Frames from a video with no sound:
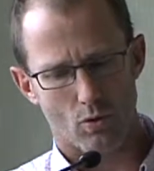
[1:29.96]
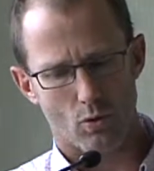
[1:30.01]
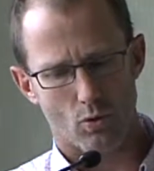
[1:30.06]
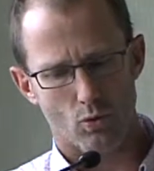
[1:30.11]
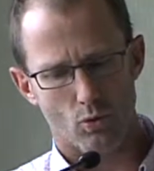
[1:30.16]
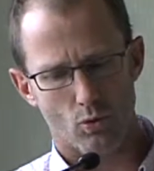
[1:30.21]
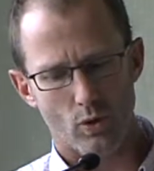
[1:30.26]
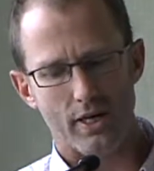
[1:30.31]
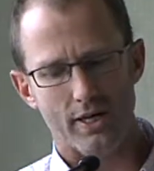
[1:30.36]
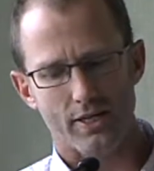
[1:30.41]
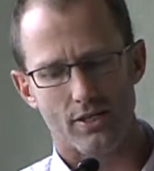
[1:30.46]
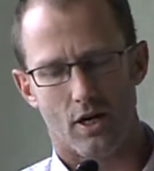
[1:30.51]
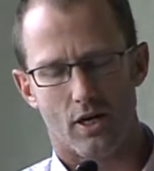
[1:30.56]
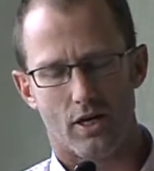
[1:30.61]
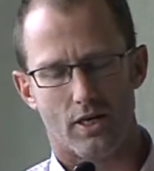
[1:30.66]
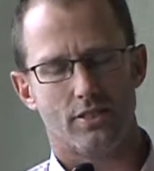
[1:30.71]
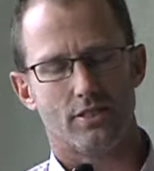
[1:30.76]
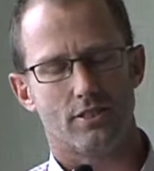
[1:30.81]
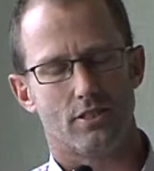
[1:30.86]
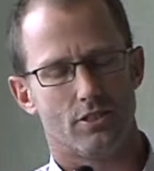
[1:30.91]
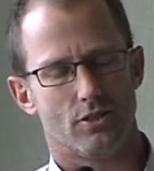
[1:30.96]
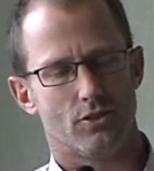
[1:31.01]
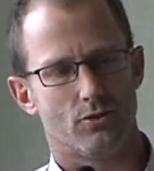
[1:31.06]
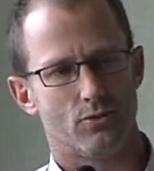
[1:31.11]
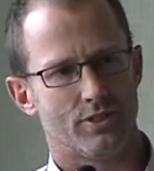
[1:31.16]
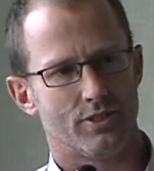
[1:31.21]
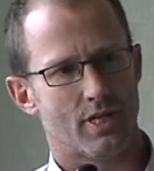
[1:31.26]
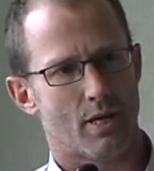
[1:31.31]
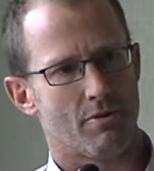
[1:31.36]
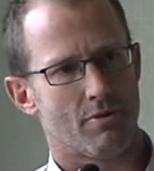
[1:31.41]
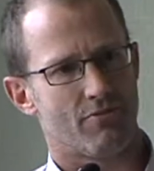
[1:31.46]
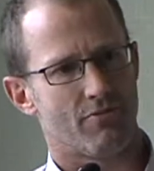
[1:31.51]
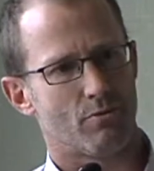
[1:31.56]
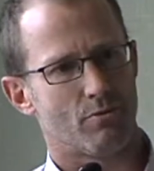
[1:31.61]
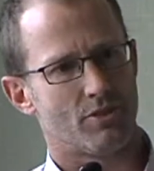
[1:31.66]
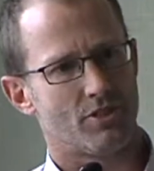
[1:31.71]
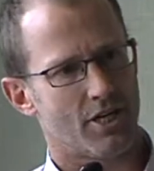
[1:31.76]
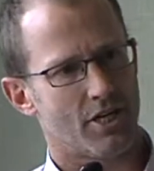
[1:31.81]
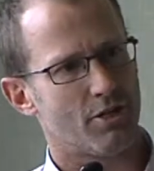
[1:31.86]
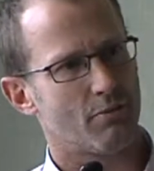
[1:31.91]
really nice to examine from a
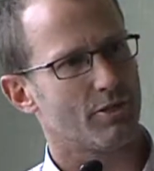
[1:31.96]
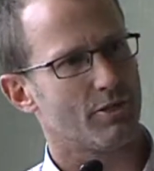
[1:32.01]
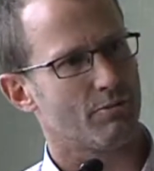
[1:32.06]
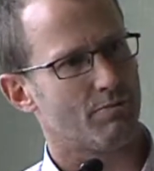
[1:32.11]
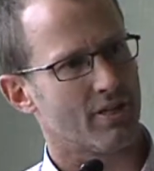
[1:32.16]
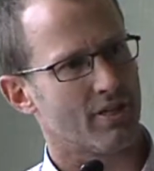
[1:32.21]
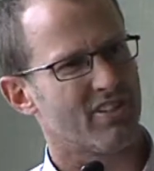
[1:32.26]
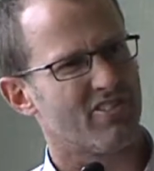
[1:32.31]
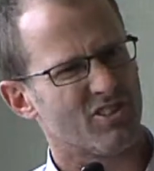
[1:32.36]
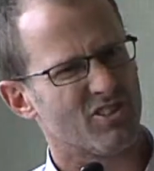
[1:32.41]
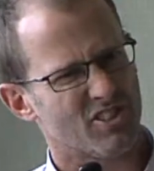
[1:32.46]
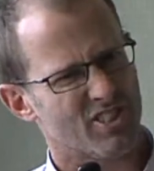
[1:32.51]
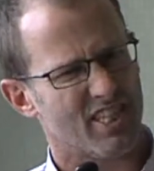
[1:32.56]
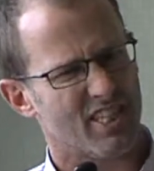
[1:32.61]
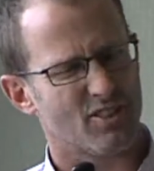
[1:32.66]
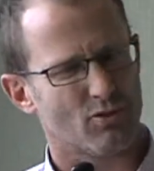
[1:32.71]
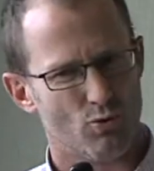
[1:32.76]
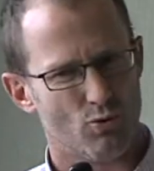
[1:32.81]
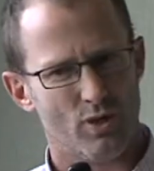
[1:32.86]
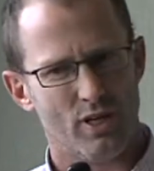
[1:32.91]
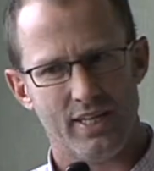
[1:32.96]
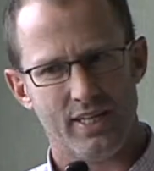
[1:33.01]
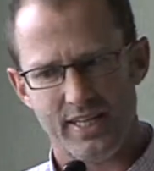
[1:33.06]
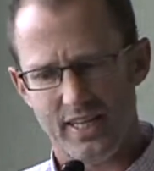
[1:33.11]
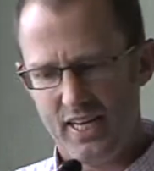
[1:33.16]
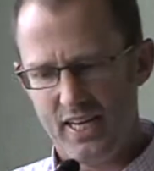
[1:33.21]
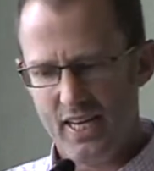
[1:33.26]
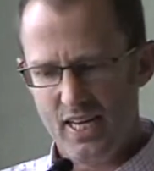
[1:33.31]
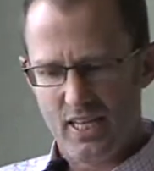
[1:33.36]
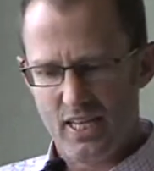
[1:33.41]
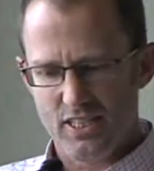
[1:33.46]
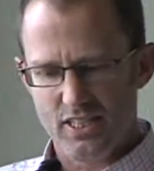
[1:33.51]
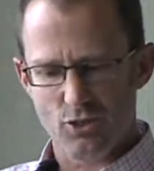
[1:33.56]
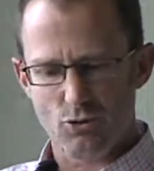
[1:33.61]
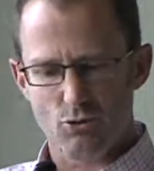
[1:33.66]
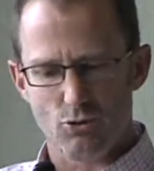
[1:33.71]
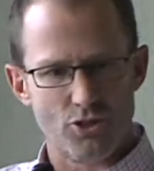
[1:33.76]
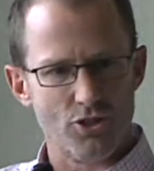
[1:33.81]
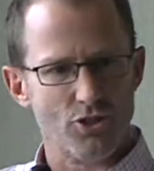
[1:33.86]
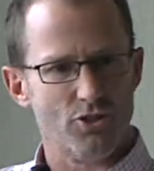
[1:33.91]
gender perspective, because it doesn't really just
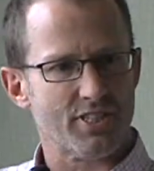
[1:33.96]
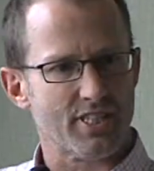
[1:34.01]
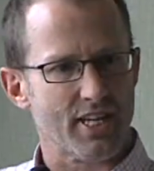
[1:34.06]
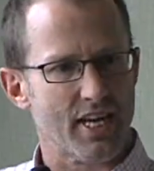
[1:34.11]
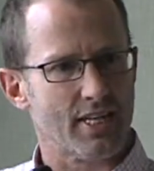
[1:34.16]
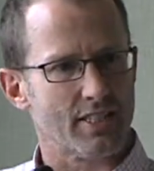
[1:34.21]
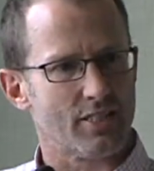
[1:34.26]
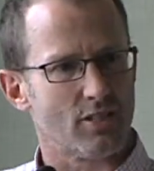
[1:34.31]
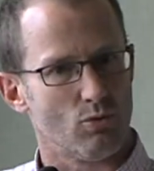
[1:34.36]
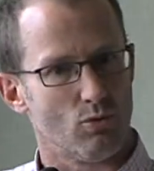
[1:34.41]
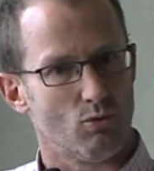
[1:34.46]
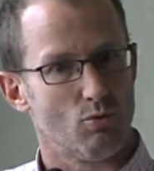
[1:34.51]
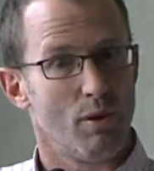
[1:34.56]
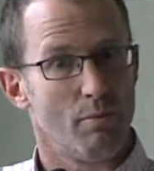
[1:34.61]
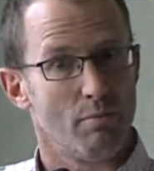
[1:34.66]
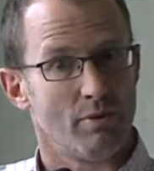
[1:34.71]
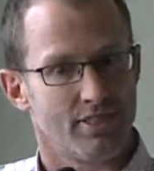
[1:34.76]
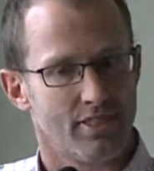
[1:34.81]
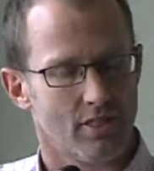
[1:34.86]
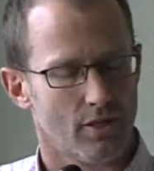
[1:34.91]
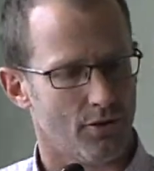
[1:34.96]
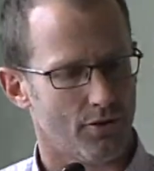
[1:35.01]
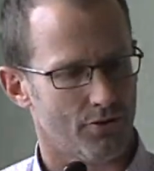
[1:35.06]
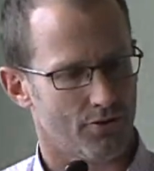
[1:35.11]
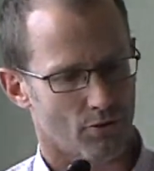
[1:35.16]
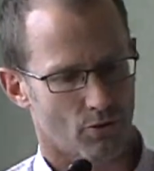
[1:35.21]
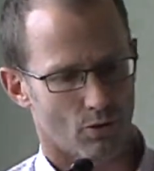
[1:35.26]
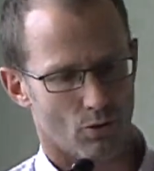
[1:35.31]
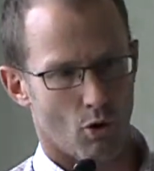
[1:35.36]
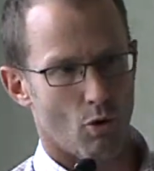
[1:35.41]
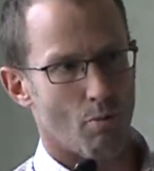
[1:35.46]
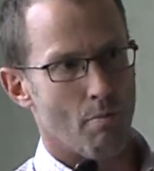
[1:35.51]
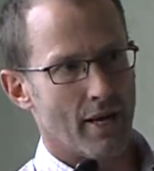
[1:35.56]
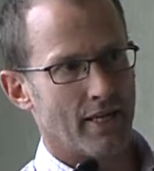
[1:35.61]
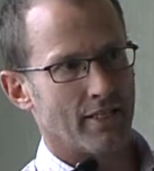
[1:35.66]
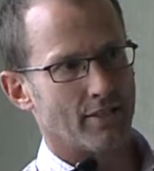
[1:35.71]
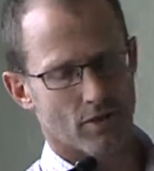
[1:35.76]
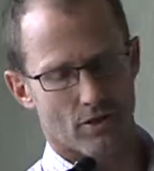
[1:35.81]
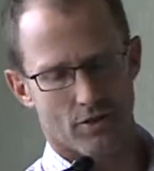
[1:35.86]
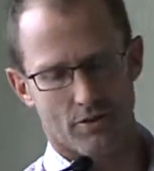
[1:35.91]
reduce down to women's health or
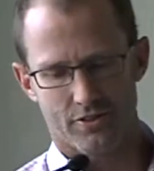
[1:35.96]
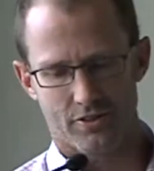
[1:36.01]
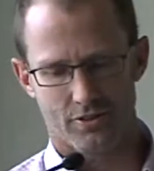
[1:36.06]
men's health.